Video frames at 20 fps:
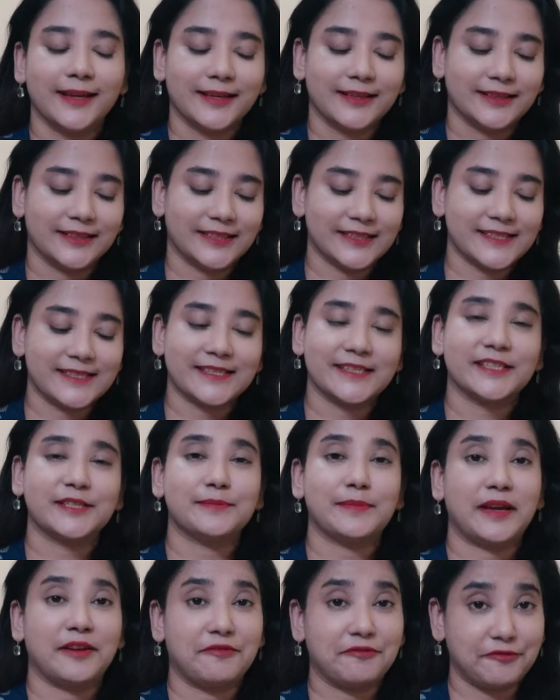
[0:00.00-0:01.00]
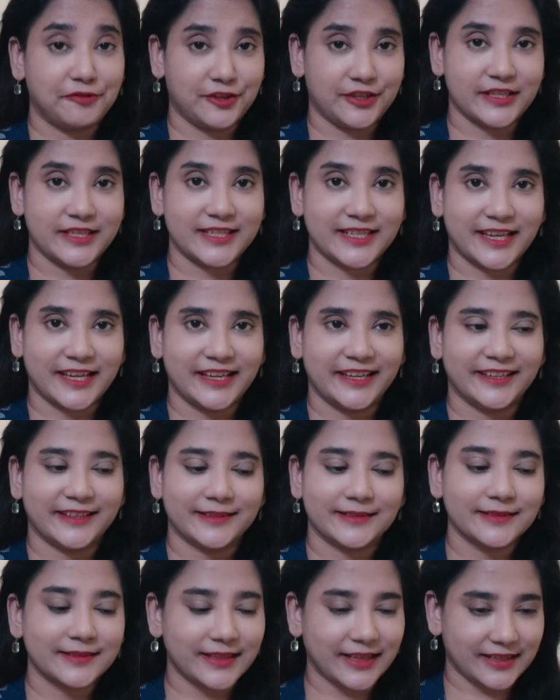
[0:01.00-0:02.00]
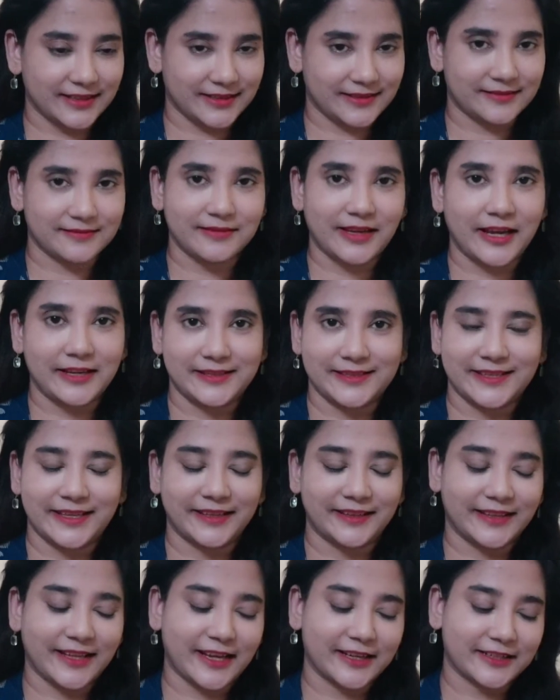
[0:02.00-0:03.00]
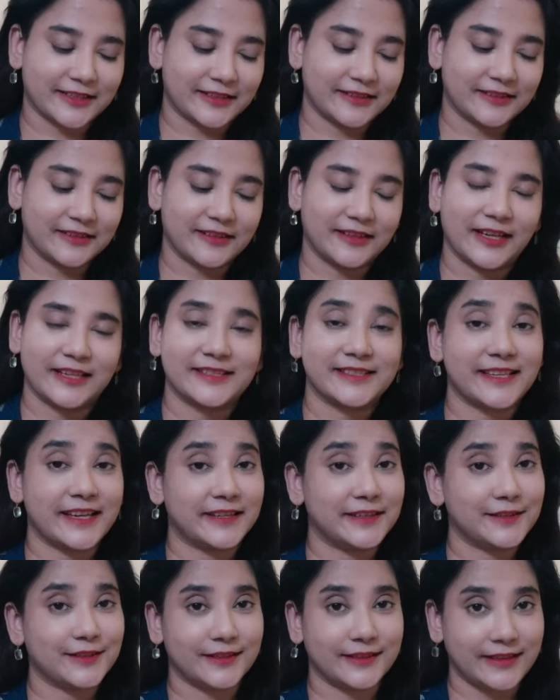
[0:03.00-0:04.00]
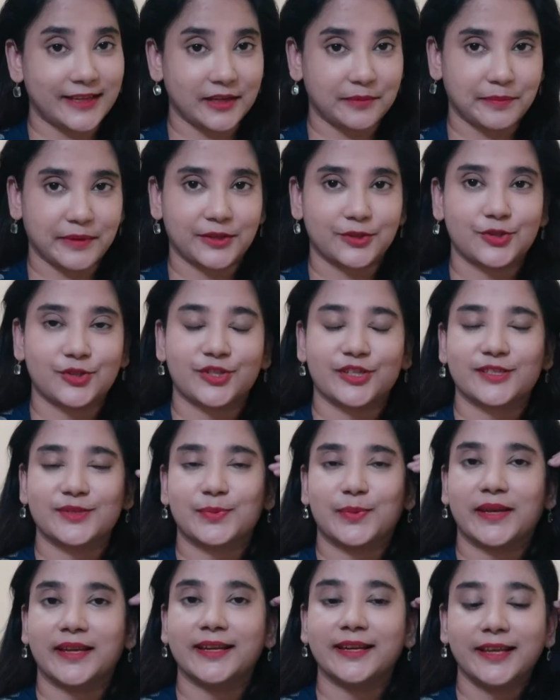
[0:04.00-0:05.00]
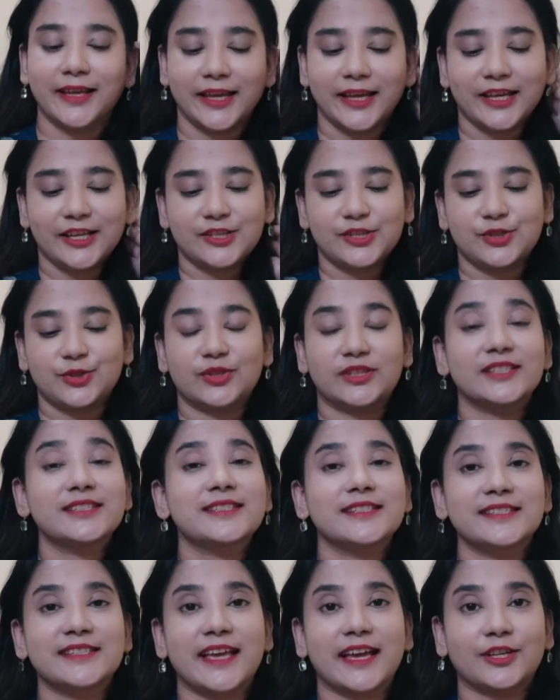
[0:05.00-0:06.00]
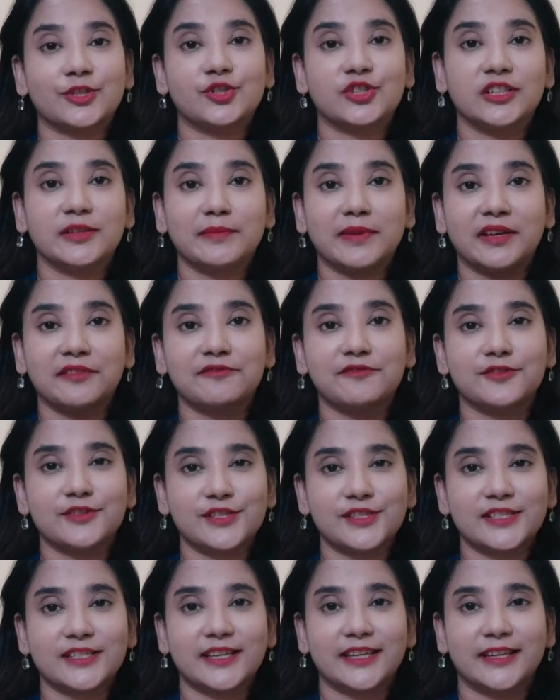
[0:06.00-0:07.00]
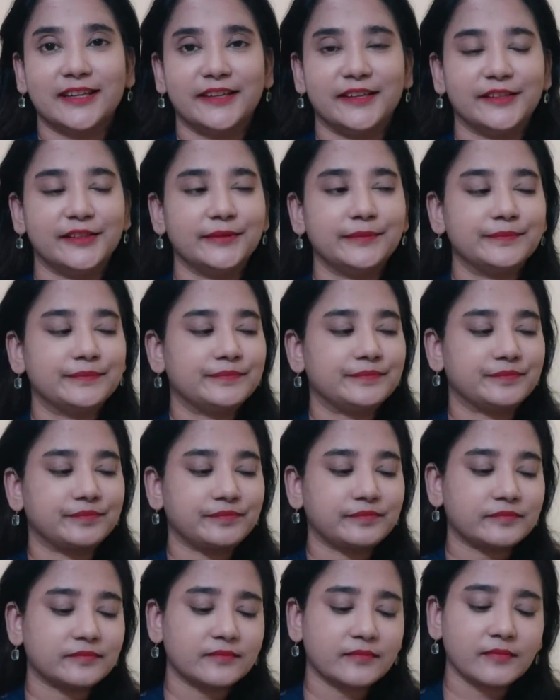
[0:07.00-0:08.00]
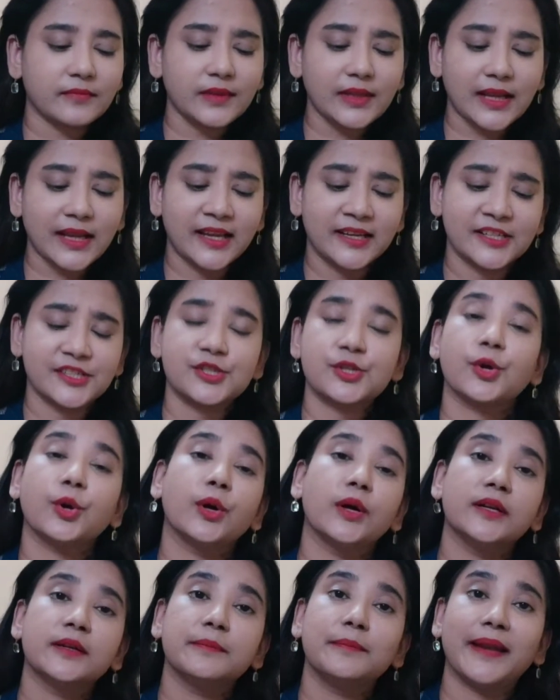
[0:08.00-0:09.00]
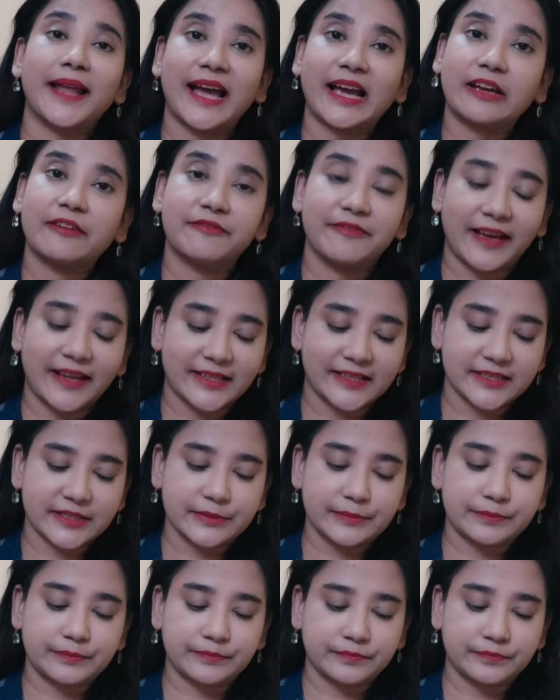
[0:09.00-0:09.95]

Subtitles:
This is my first Kilian. That I said it in that picture as well. So this is actually my first Kilian, and it's called Black Phantom.